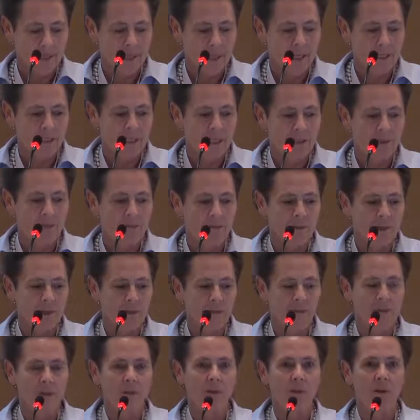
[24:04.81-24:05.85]
and that you've
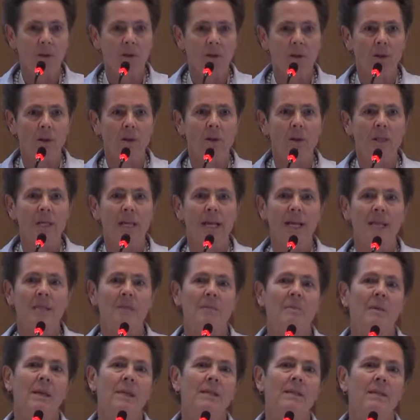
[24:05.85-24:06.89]
covered all the
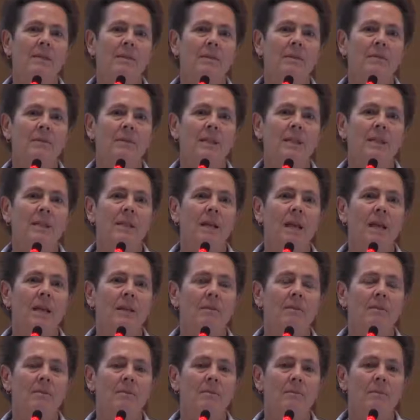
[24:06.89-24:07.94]
aspects of design
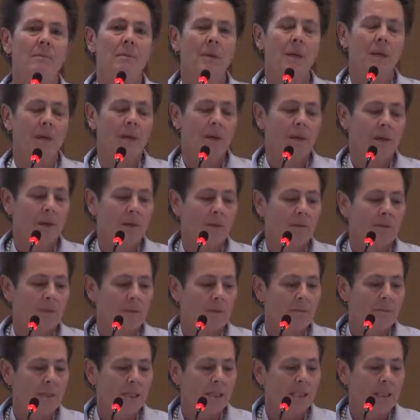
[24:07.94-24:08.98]

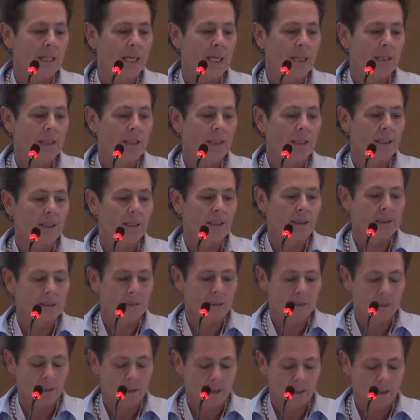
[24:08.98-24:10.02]
from scaling
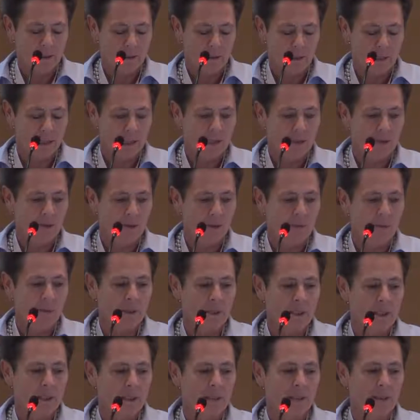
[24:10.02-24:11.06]
to
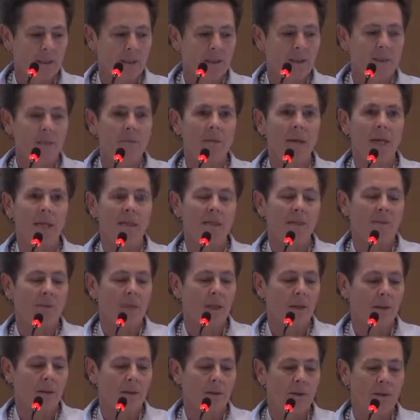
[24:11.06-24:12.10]
enthalpy to mass
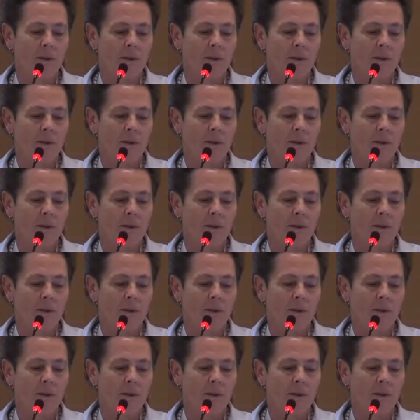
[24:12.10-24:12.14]
flow.